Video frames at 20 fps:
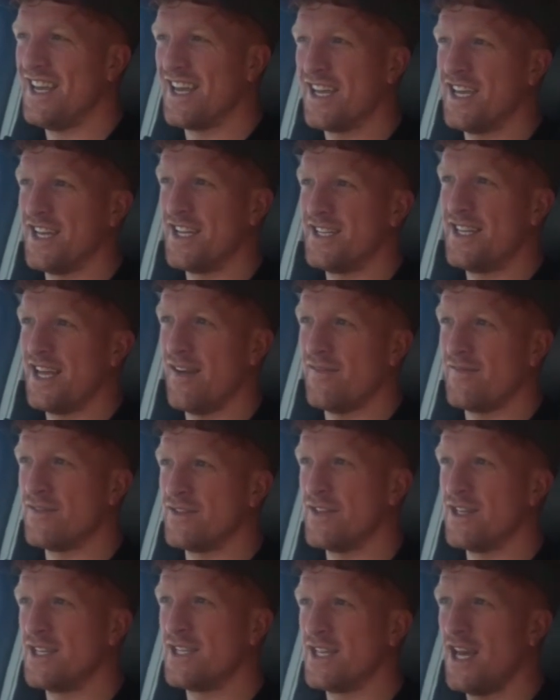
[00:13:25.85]
Nick has
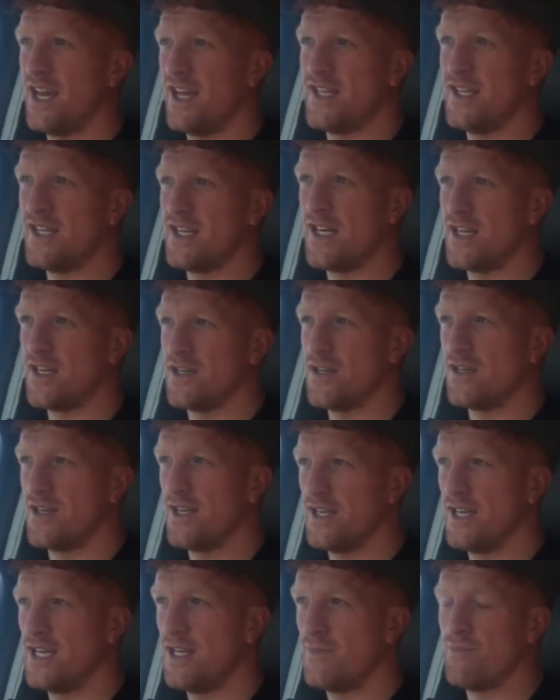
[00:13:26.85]
definitely said that
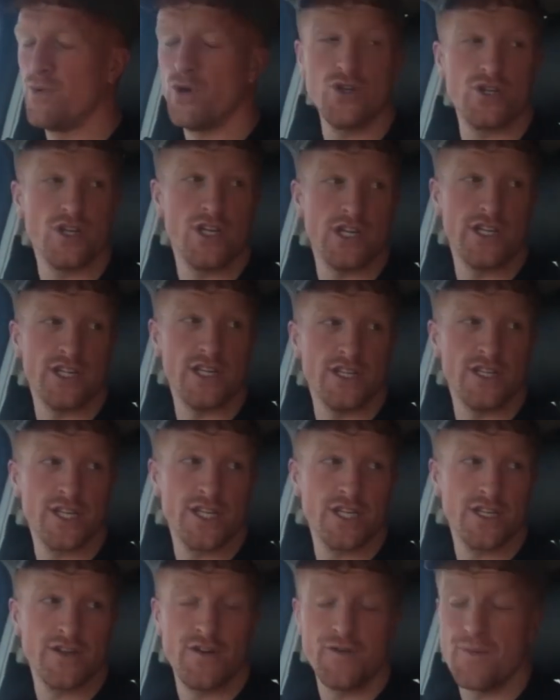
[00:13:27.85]
he pushes
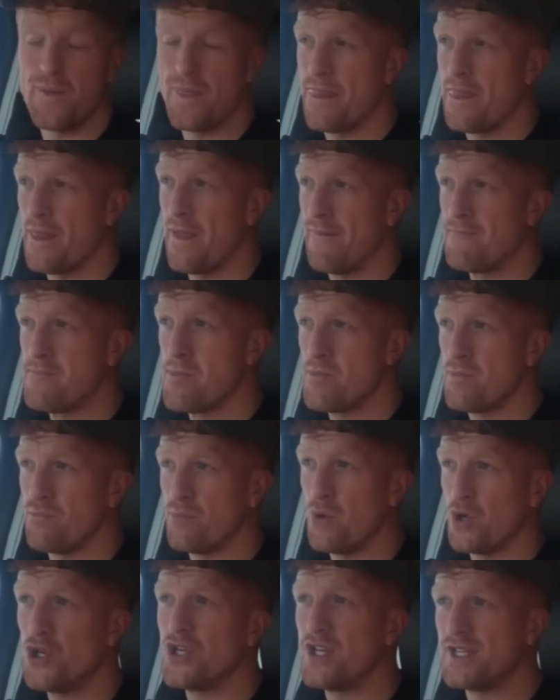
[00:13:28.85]
his
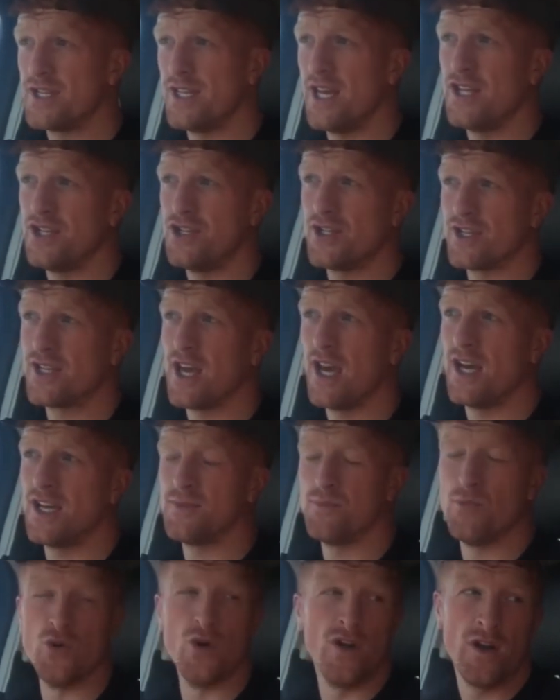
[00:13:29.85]
pushes the injured
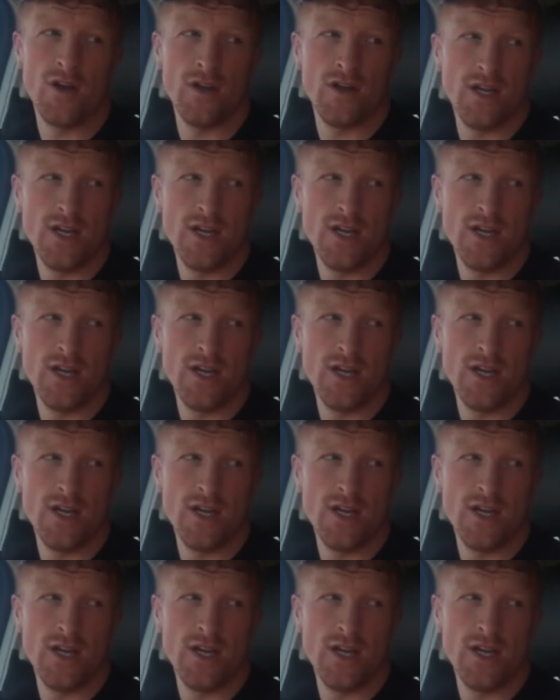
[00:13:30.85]
guys more.